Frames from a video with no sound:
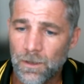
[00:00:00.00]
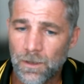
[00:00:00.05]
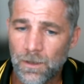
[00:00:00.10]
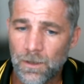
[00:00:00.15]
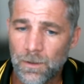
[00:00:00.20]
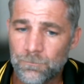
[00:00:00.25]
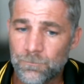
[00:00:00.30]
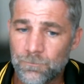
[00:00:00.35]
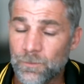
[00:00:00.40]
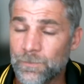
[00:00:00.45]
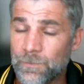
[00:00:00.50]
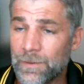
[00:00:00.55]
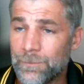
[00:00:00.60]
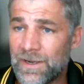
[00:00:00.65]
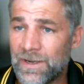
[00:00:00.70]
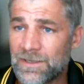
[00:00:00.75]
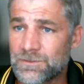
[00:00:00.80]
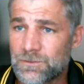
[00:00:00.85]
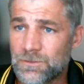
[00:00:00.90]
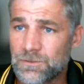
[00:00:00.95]
for my
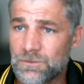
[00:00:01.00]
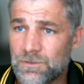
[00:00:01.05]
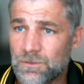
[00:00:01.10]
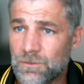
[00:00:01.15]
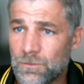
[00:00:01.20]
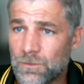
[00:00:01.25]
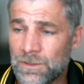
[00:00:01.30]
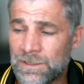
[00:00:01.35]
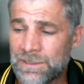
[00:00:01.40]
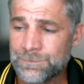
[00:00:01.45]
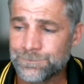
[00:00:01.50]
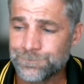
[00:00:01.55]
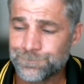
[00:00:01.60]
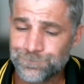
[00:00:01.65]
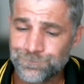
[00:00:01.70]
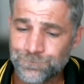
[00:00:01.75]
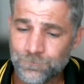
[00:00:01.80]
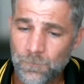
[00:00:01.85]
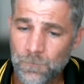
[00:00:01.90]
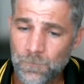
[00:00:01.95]
master's degree.
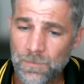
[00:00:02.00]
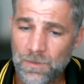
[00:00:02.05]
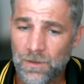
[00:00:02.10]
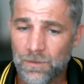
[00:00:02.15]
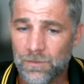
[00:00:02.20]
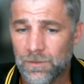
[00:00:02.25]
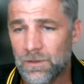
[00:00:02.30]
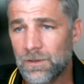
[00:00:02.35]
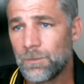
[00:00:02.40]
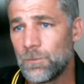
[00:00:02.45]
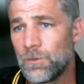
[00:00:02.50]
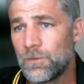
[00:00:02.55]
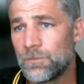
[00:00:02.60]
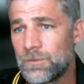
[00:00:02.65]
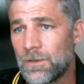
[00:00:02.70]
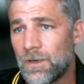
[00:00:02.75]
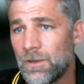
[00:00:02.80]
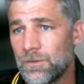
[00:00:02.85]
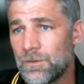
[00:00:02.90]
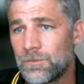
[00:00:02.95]
Then I
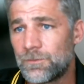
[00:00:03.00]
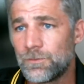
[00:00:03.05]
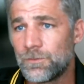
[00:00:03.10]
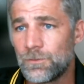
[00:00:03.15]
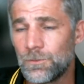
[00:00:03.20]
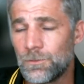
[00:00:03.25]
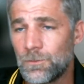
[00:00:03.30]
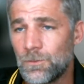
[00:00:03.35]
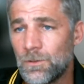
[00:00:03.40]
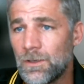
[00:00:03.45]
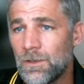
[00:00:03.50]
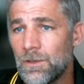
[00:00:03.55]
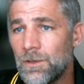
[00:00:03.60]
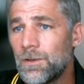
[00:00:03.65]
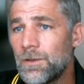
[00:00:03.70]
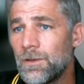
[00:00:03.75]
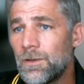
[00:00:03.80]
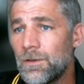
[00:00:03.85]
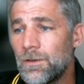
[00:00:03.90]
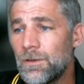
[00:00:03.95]
moved on to
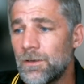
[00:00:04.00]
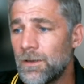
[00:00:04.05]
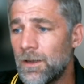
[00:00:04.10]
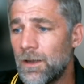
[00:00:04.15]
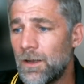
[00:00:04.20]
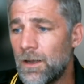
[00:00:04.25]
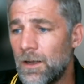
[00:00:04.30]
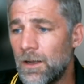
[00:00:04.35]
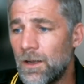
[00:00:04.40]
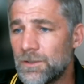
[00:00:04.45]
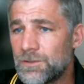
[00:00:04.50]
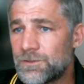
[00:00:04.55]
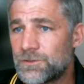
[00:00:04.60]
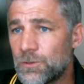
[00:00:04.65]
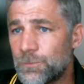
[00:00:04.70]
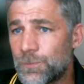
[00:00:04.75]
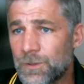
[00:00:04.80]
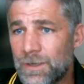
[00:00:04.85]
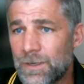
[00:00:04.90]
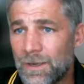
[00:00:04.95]

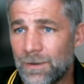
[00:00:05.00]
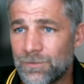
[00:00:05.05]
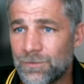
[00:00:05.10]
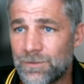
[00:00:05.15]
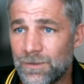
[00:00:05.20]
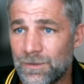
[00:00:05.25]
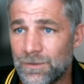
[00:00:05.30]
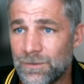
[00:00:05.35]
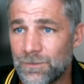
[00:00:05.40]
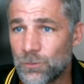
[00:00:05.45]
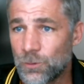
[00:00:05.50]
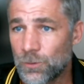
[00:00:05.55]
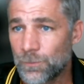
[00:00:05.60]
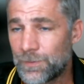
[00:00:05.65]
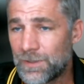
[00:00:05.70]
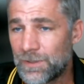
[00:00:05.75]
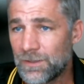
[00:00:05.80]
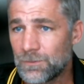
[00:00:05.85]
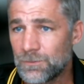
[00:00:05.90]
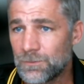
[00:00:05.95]
supercavitating
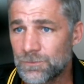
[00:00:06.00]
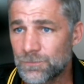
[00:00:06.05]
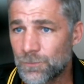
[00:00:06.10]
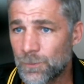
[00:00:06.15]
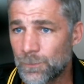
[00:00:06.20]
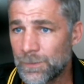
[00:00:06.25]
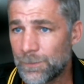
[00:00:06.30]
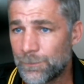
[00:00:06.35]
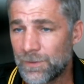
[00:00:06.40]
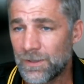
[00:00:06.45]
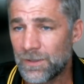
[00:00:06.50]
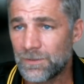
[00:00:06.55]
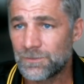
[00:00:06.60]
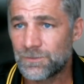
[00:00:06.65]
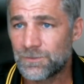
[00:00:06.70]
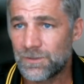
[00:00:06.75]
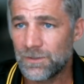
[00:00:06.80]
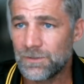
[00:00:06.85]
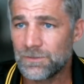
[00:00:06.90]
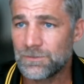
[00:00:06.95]
torpedoes for my
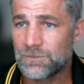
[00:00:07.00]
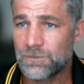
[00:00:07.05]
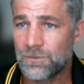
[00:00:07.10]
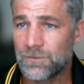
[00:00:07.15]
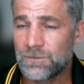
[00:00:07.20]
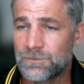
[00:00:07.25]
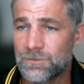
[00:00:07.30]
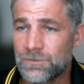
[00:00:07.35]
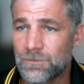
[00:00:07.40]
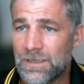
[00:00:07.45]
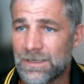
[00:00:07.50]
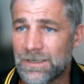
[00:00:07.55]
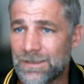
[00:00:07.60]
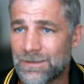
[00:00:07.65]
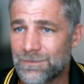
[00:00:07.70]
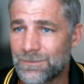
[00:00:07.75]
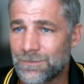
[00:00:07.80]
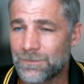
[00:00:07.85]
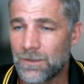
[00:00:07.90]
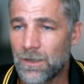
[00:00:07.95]
PhD. So these are
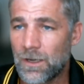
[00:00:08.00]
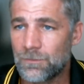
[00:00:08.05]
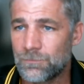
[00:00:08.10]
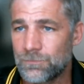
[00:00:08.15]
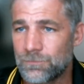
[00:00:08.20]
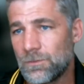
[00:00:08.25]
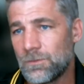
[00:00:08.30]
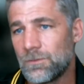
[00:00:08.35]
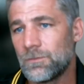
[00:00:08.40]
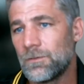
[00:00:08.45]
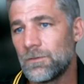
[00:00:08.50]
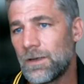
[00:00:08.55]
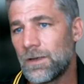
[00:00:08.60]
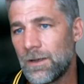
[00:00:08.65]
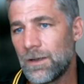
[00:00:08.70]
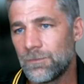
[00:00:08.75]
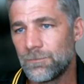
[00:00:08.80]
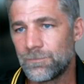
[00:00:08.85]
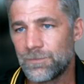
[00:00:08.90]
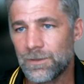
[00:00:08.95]
like novel,
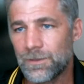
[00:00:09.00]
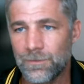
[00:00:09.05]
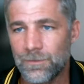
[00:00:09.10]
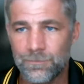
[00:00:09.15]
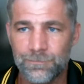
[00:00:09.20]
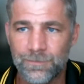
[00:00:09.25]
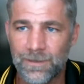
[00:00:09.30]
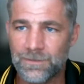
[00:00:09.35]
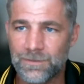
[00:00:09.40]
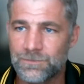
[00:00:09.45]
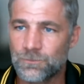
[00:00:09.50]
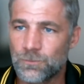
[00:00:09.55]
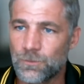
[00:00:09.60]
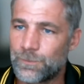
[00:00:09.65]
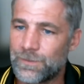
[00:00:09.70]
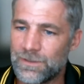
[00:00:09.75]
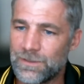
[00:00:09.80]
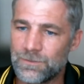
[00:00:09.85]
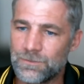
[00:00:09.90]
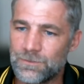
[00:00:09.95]
very fast
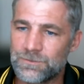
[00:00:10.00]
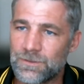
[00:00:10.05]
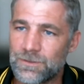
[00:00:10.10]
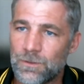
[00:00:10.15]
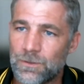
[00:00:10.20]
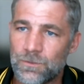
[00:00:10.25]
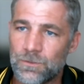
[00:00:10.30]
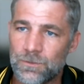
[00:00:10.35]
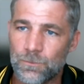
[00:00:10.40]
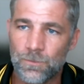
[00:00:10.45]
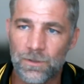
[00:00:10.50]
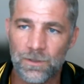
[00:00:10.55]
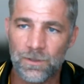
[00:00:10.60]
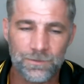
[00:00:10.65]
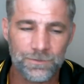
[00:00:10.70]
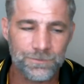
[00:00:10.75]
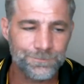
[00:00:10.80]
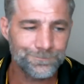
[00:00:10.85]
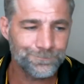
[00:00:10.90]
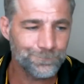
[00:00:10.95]
torpedoes that go
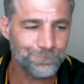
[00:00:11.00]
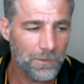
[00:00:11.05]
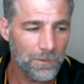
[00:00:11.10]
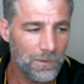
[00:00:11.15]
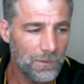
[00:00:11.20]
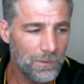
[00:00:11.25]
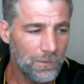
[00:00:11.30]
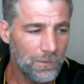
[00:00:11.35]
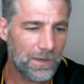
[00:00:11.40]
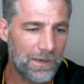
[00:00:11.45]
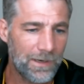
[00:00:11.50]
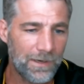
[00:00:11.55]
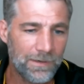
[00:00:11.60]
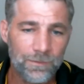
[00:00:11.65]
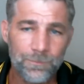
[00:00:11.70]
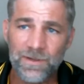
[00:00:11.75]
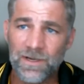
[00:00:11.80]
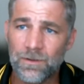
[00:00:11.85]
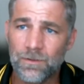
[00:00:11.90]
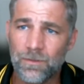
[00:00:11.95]
underwater. And
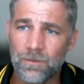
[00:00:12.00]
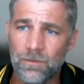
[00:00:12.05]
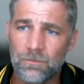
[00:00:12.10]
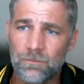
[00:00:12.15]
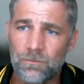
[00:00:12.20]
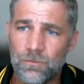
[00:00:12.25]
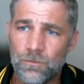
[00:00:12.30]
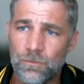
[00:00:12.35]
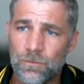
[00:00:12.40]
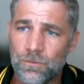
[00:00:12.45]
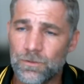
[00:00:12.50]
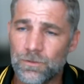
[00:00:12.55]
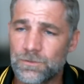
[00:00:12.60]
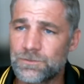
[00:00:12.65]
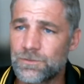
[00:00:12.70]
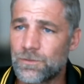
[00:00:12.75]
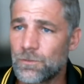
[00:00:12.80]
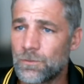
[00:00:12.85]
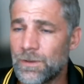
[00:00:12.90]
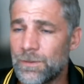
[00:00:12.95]
about
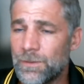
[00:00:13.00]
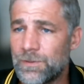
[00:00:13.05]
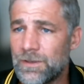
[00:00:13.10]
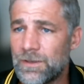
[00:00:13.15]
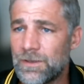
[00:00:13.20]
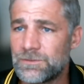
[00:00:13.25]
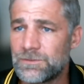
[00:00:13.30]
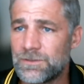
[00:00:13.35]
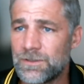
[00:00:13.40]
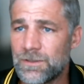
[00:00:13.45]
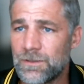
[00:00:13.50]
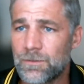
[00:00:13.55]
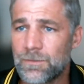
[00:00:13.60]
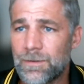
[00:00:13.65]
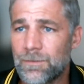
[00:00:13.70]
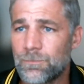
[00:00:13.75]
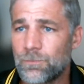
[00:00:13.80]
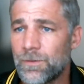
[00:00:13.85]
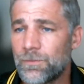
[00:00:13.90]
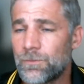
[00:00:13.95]
2/3 through my PhD or
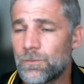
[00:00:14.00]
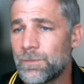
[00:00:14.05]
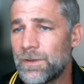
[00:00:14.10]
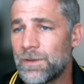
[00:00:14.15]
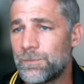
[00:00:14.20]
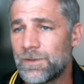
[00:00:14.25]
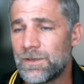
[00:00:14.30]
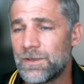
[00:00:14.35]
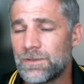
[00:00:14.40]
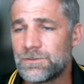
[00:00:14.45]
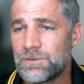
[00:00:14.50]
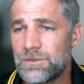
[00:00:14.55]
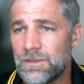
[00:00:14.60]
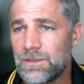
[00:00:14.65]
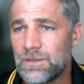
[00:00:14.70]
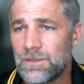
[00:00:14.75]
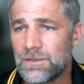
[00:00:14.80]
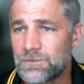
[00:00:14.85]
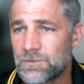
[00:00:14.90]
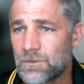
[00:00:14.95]
halfway through my
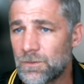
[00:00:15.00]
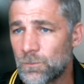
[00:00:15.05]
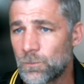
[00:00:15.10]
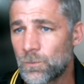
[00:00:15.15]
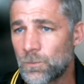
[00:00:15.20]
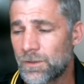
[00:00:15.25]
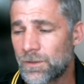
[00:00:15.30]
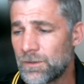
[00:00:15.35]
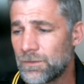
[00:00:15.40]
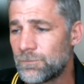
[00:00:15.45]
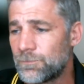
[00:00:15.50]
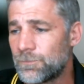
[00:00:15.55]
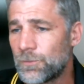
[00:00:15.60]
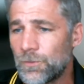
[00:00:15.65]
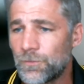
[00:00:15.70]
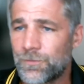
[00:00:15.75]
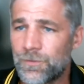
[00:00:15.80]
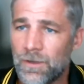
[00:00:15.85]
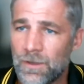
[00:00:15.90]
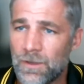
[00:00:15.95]
PhD, I started working
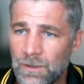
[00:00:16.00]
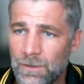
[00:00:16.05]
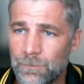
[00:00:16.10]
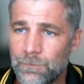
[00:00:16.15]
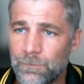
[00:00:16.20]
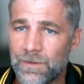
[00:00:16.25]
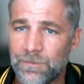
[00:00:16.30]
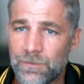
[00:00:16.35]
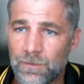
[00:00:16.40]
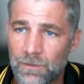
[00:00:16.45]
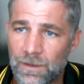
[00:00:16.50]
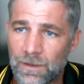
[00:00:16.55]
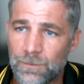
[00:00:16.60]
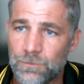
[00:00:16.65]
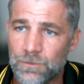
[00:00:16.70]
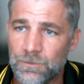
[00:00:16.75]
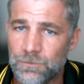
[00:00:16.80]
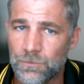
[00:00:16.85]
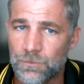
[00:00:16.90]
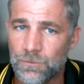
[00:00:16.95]
full time at the
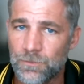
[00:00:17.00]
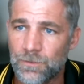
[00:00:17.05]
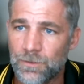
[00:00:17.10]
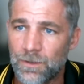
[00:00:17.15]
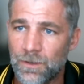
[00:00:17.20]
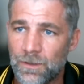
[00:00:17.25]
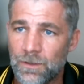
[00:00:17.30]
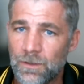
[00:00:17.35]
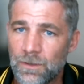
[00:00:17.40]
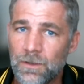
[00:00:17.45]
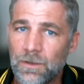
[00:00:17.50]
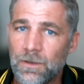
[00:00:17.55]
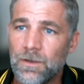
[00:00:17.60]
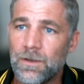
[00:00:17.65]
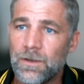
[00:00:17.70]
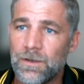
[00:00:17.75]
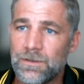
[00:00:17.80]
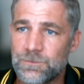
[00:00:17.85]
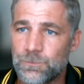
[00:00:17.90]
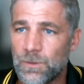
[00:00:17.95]
laboratory
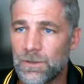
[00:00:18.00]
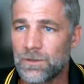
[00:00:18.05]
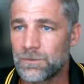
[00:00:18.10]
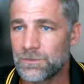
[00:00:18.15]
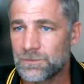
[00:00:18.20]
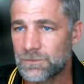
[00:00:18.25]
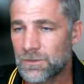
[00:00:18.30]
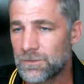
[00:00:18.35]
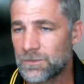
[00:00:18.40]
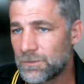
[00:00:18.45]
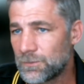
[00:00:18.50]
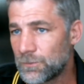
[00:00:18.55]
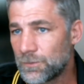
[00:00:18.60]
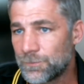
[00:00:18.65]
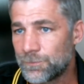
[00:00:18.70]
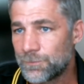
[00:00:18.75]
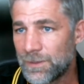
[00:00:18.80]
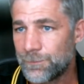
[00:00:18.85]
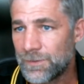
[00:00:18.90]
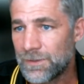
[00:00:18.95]
as well as
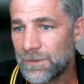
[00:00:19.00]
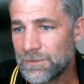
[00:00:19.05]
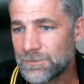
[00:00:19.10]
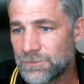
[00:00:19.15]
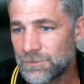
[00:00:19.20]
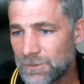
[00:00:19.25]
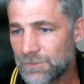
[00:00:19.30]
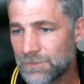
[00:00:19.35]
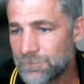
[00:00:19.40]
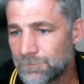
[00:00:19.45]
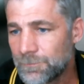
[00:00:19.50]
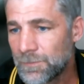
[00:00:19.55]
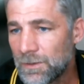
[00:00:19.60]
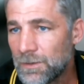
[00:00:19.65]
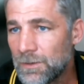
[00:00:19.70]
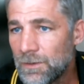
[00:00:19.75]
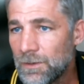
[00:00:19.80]
continuing my PhD.